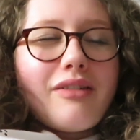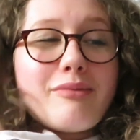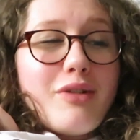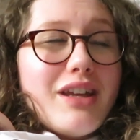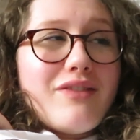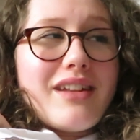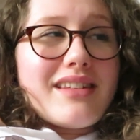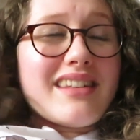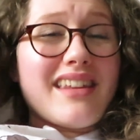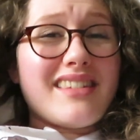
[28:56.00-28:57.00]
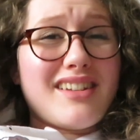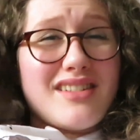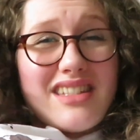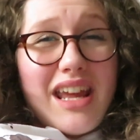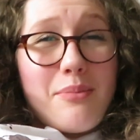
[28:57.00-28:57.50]
what even is this?
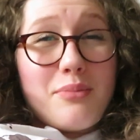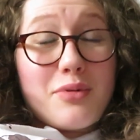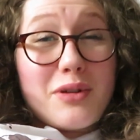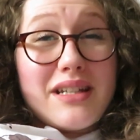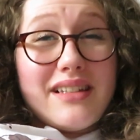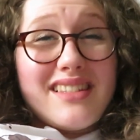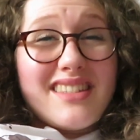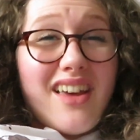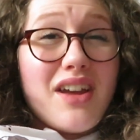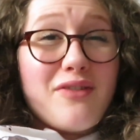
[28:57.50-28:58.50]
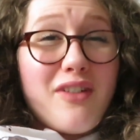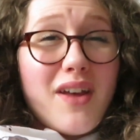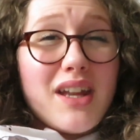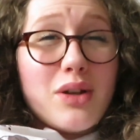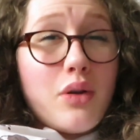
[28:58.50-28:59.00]
Contemporary
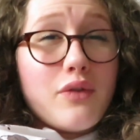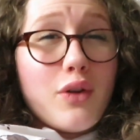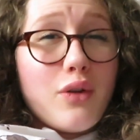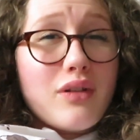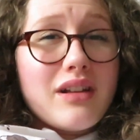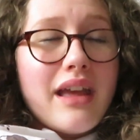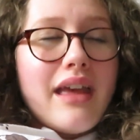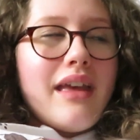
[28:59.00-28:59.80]
sci-fi novel